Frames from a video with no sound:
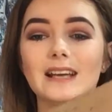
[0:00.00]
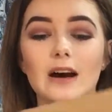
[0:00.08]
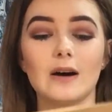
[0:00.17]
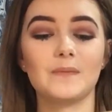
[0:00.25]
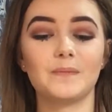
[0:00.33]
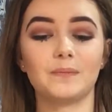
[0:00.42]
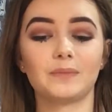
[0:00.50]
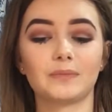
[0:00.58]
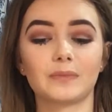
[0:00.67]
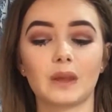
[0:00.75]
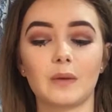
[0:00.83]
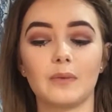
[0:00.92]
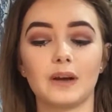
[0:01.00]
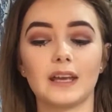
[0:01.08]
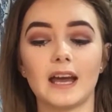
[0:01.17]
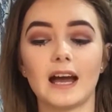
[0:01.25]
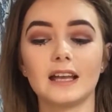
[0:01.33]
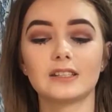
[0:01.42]
But
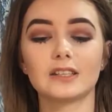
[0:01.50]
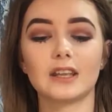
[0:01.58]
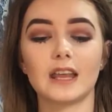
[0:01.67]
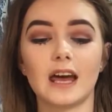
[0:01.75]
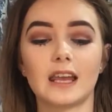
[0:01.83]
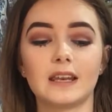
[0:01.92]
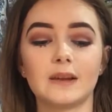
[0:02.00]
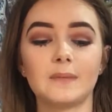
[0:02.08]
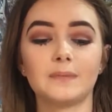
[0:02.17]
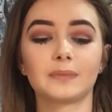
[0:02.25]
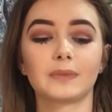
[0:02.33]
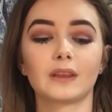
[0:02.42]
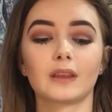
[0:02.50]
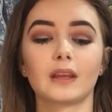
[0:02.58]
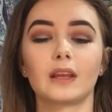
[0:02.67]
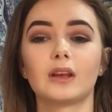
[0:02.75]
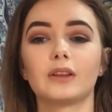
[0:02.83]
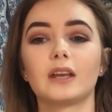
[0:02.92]
yeah, so then
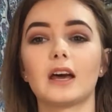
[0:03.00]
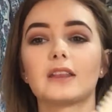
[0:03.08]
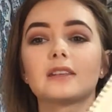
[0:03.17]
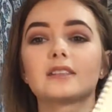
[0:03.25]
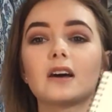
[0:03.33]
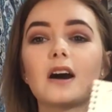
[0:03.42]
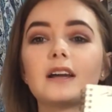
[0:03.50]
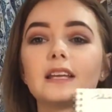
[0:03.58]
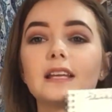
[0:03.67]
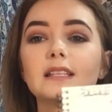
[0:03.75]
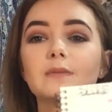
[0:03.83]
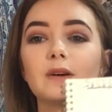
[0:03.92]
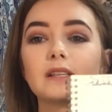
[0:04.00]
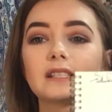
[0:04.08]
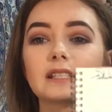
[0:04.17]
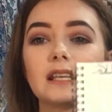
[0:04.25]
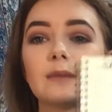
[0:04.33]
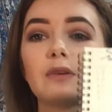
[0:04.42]
the other side, it's my
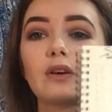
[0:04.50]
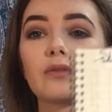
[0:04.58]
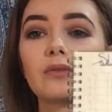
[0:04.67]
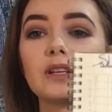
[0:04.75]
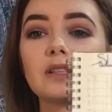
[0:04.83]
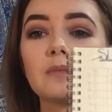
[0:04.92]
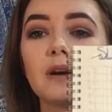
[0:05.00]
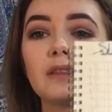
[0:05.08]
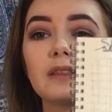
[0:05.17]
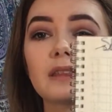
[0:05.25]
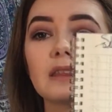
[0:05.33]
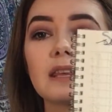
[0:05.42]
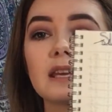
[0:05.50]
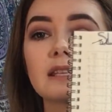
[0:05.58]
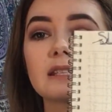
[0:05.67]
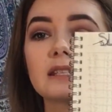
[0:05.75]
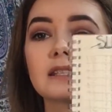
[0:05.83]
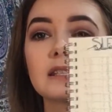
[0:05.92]
sleep log for each month.
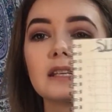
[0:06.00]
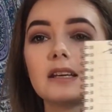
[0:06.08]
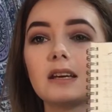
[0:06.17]
This